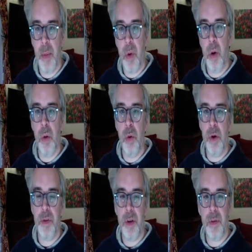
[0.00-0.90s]
all
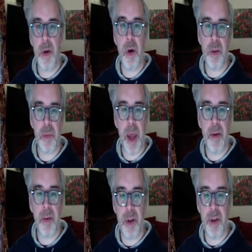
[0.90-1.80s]
of you, if you've got this bit,
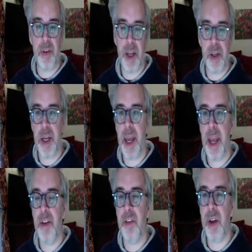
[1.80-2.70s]
have got this second sheet
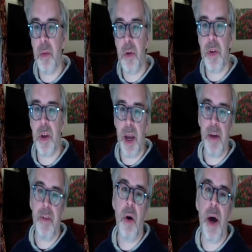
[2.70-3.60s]
here. Some of you
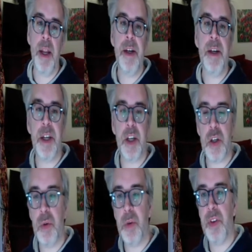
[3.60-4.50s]
have got an
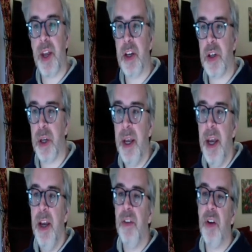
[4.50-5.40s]
additional section.
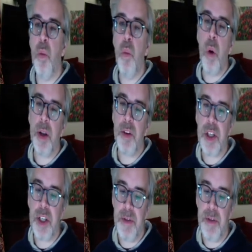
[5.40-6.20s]
So once you've